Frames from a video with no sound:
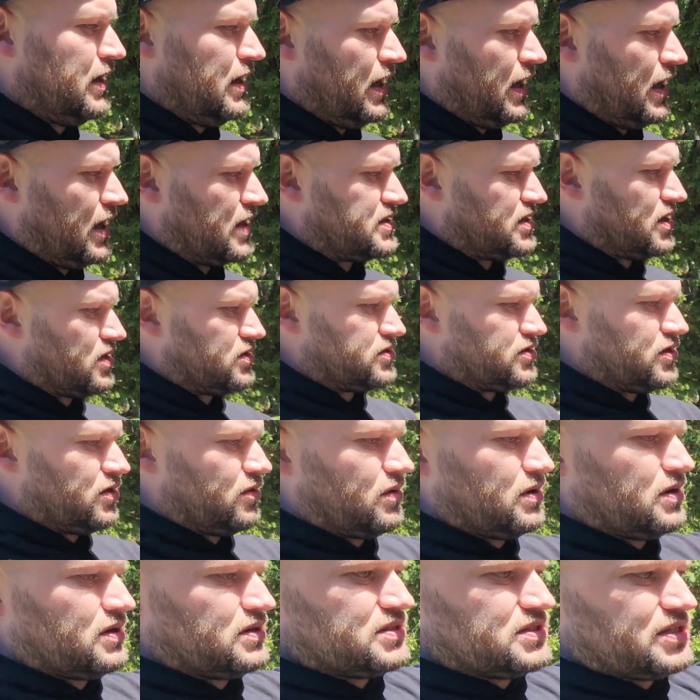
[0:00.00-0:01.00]
And it's
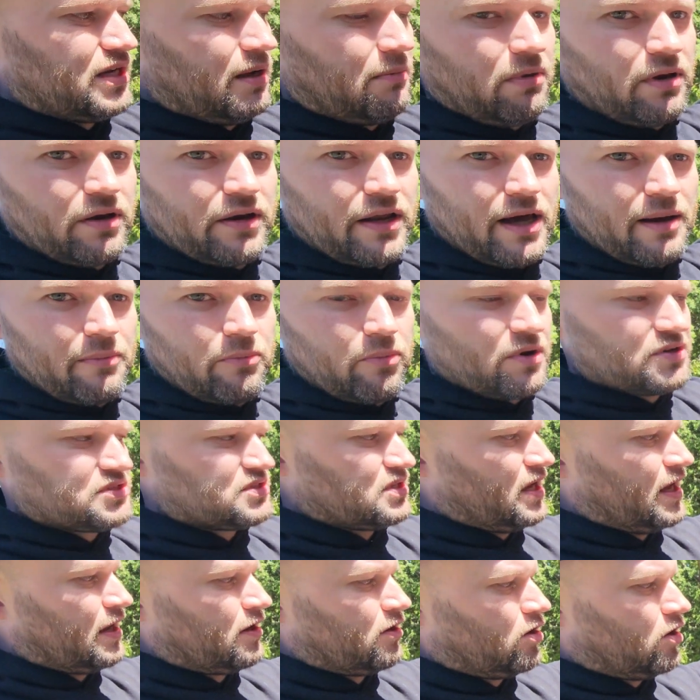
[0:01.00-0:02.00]
also doubled up, which
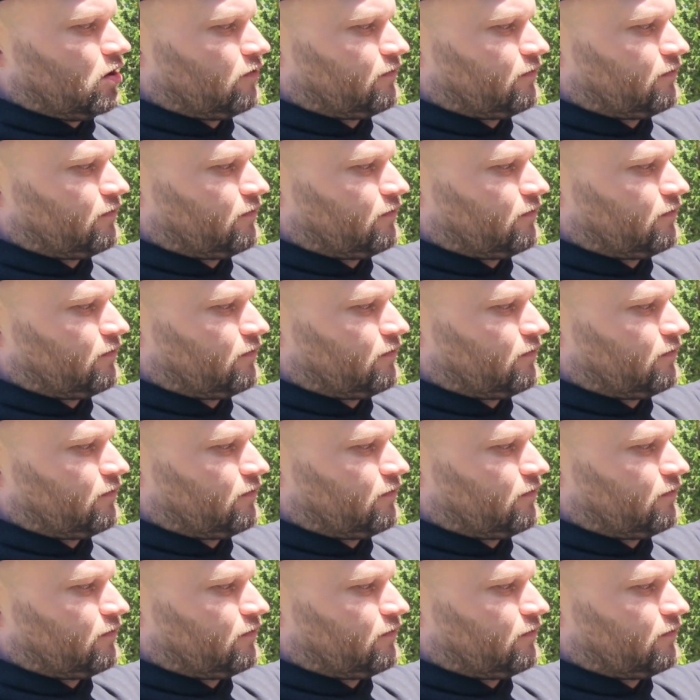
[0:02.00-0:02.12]
I don't know